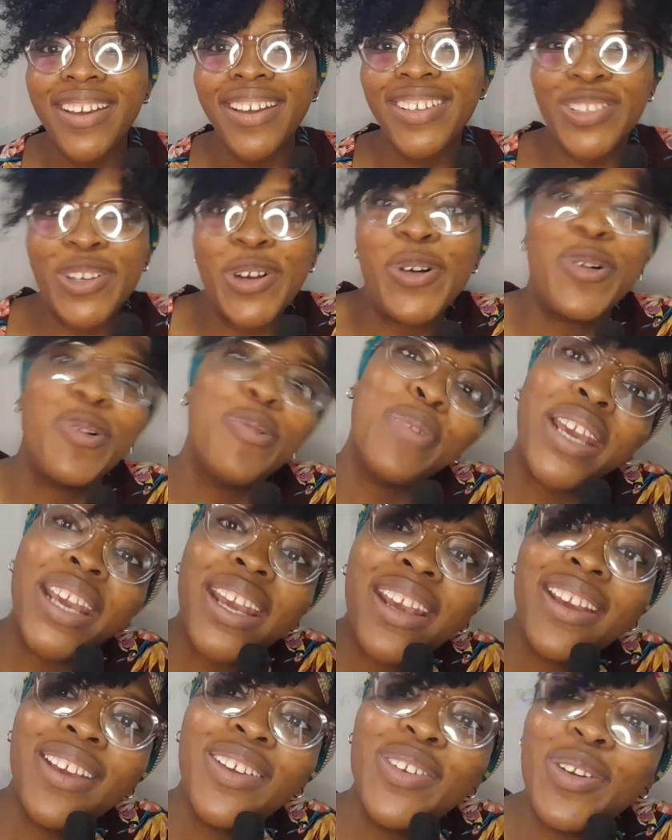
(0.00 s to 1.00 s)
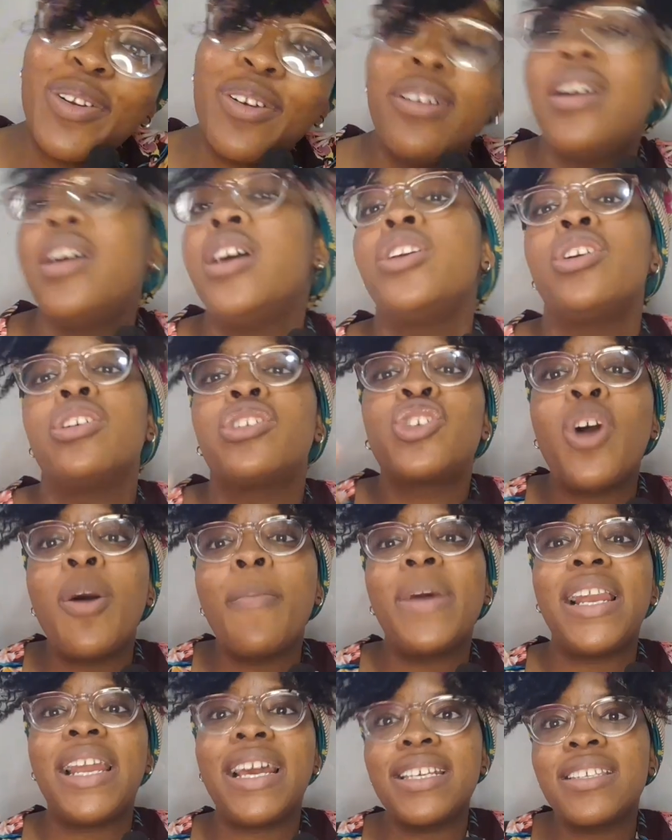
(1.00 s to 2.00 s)
Chomi, you know, your
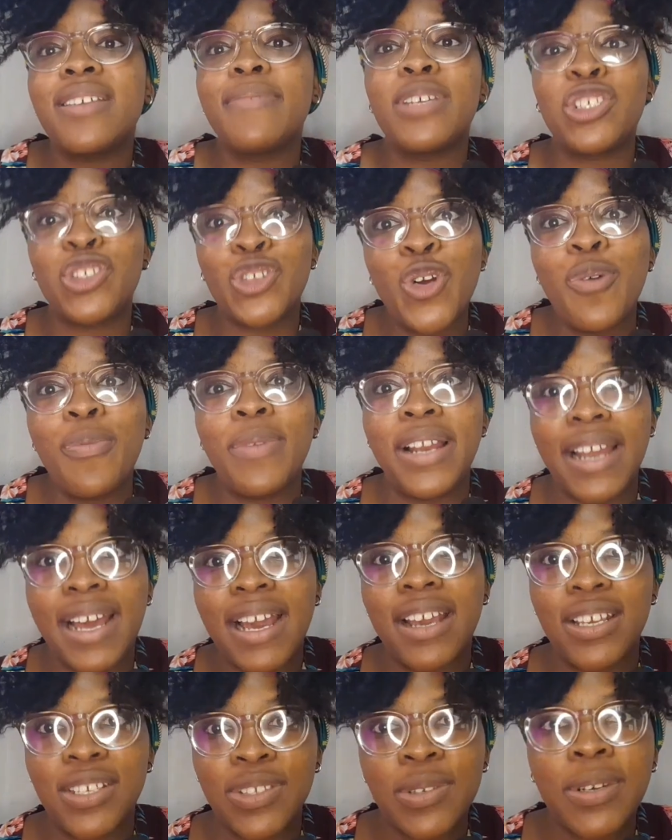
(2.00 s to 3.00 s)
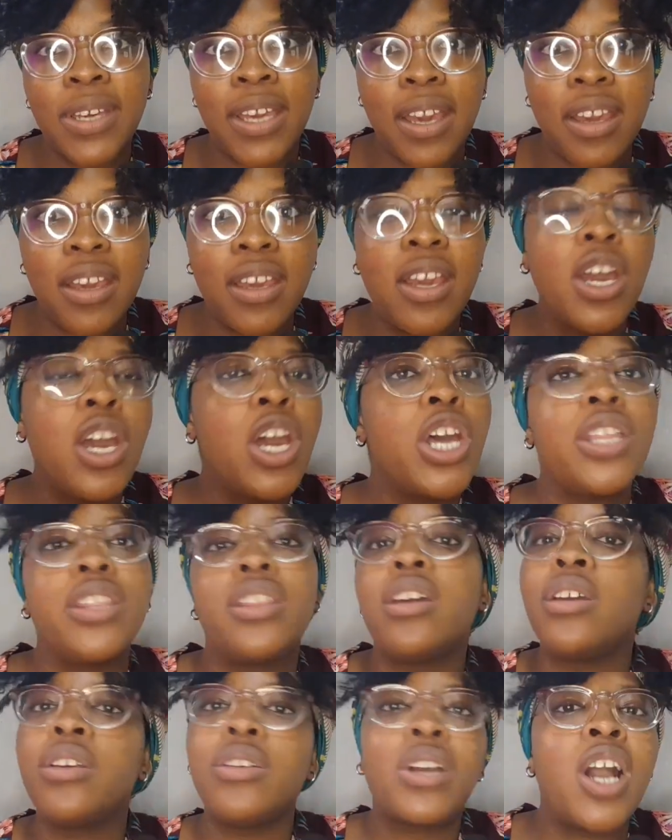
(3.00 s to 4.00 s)
chomalizer must chomalize, okay?
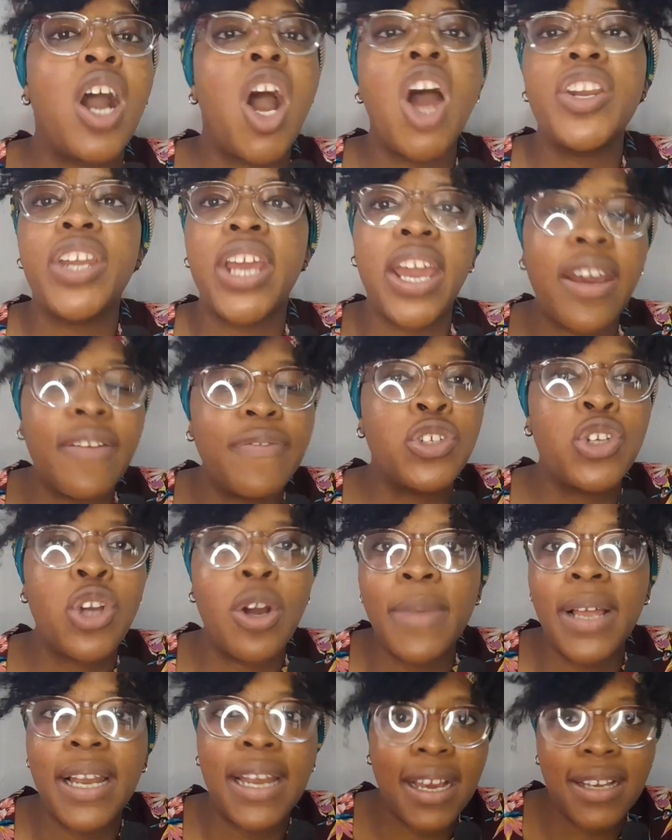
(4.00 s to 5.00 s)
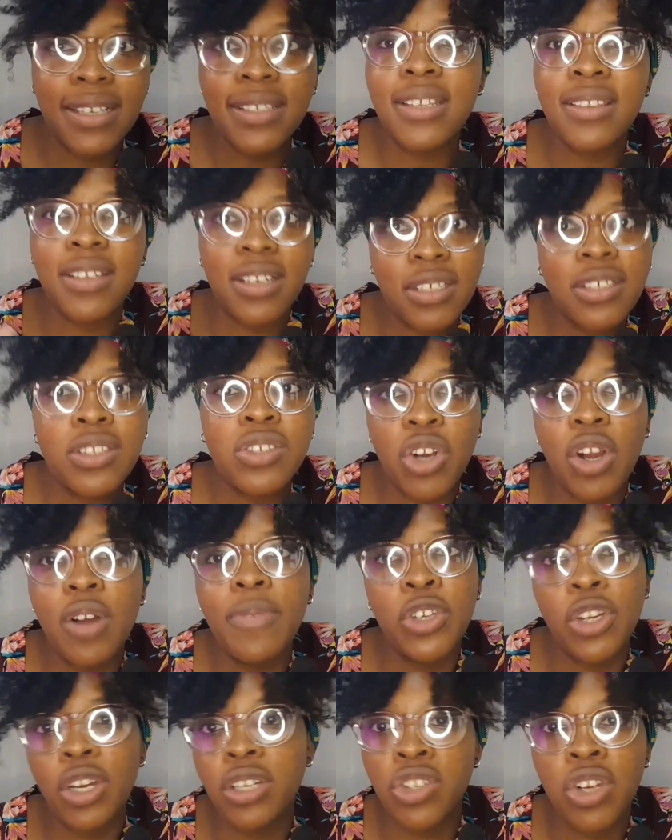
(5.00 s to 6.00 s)
That you can't have chomalizer that is
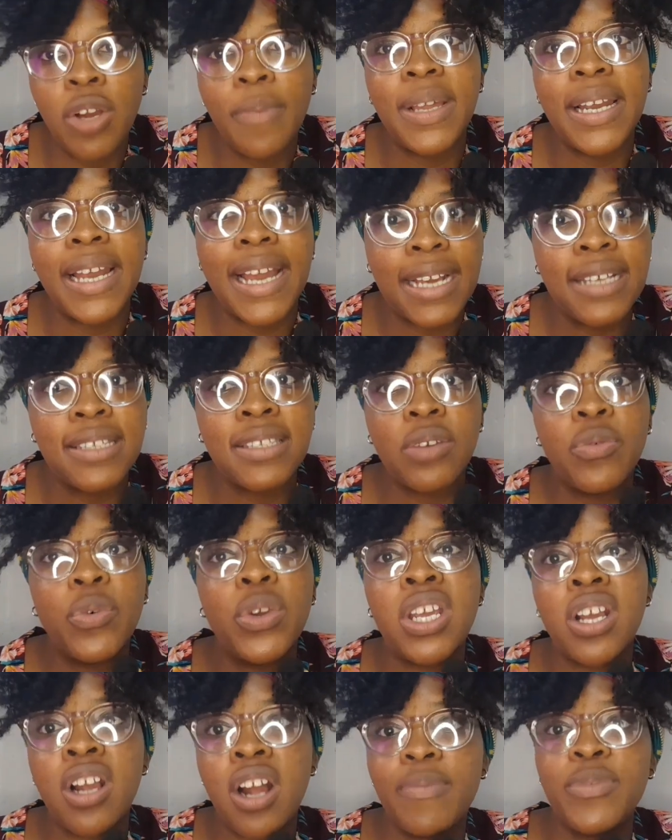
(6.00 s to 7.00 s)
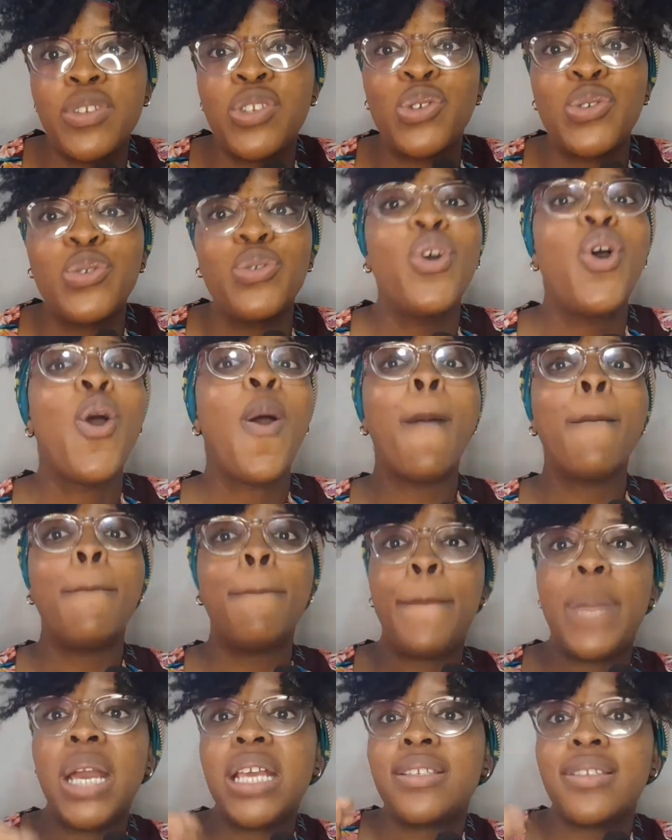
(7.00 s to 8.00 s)
not chomalizing when it comes to
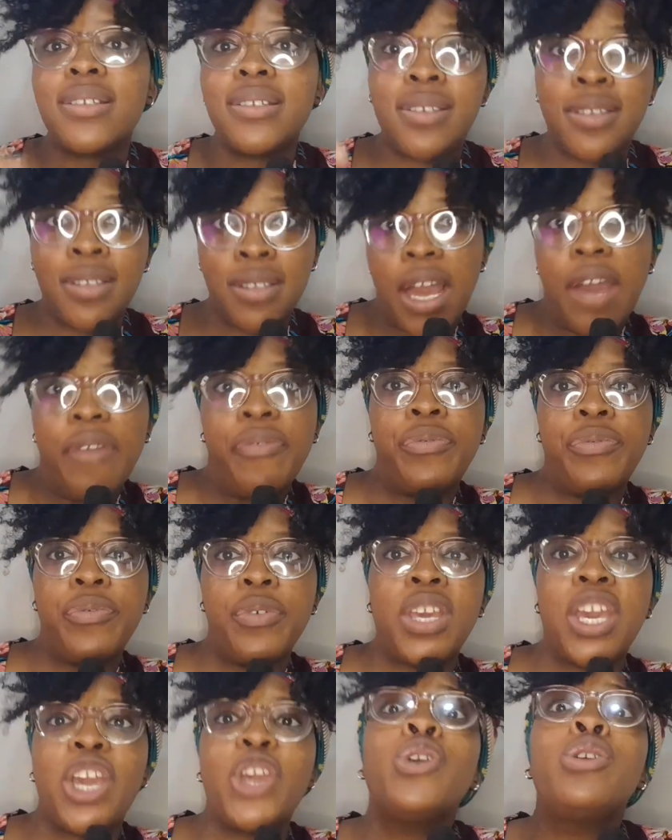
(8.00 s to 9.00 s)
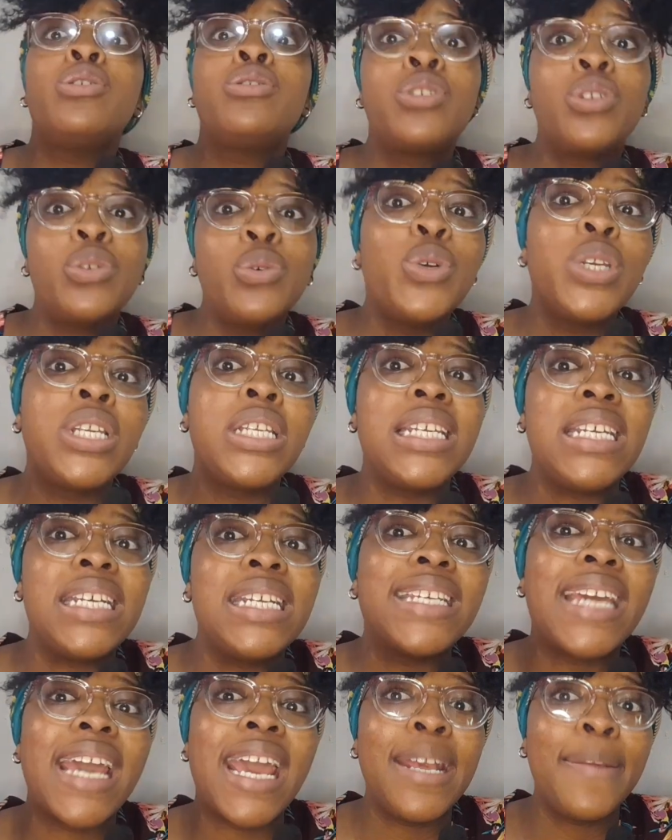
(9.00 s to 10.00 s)
business stuff, okay? You do
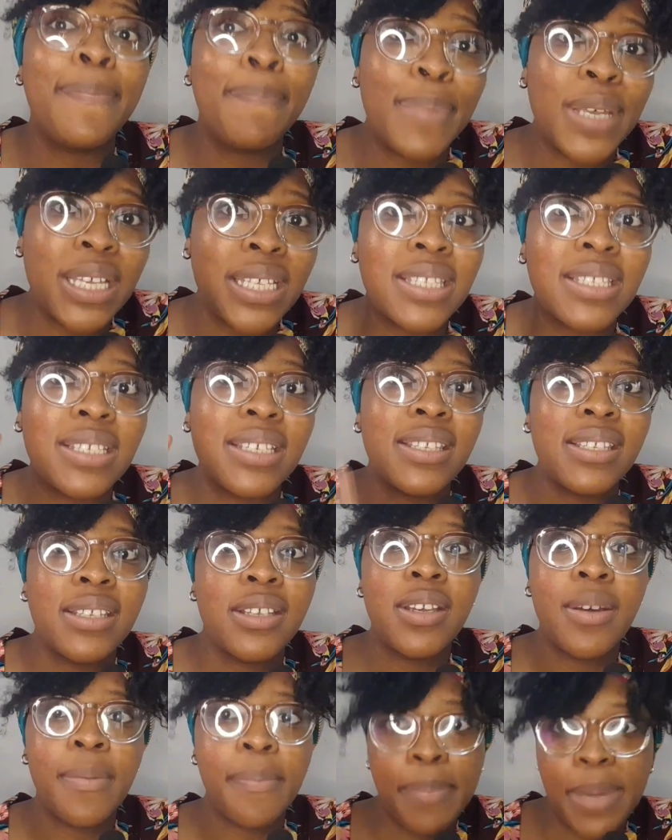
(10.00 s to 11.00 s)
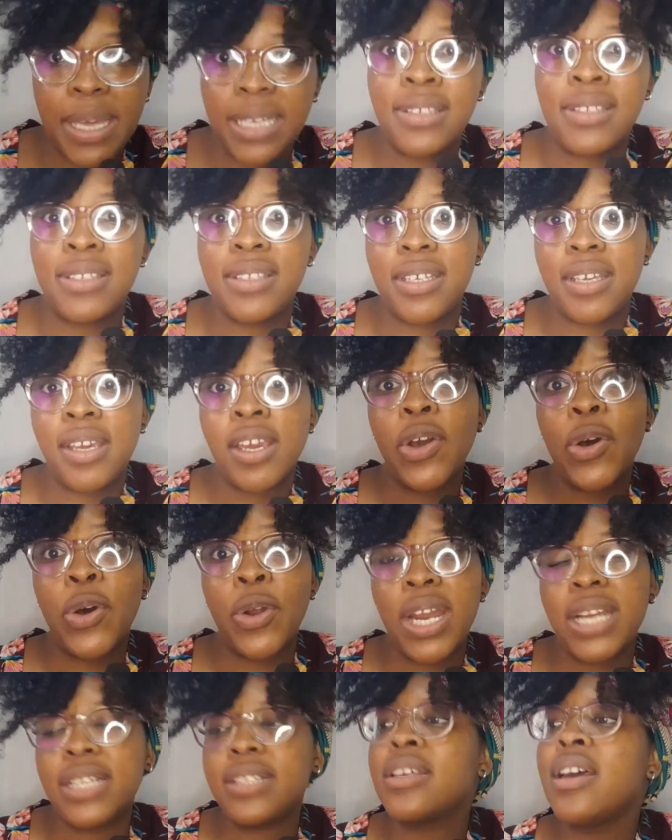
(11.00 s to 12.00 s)
need a business bestie, all
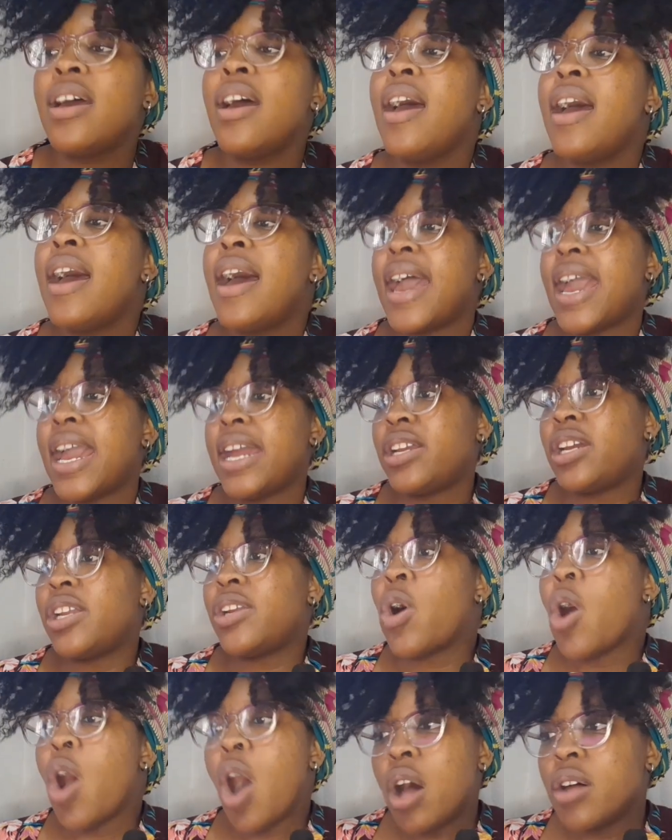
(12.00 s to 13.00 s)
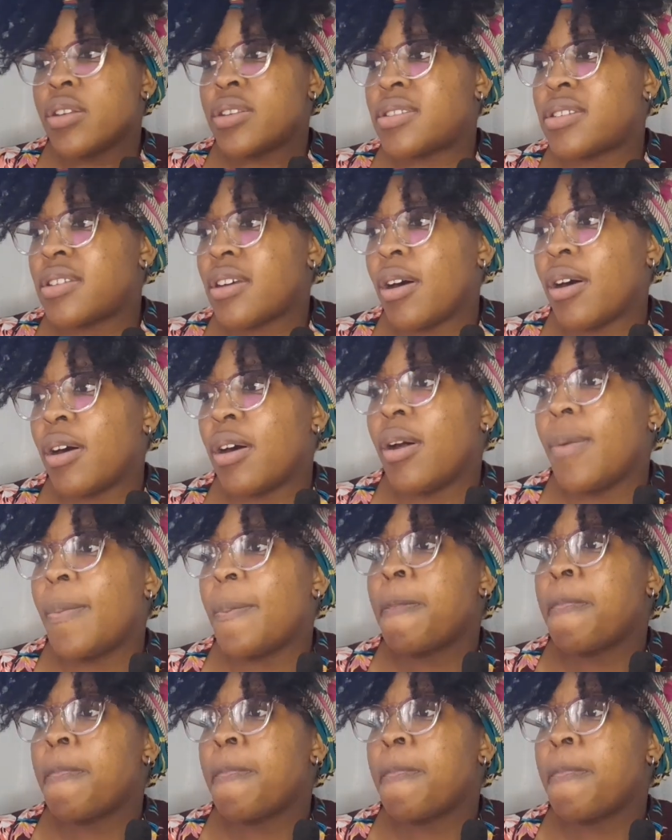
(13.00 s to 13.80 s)
right? And then also,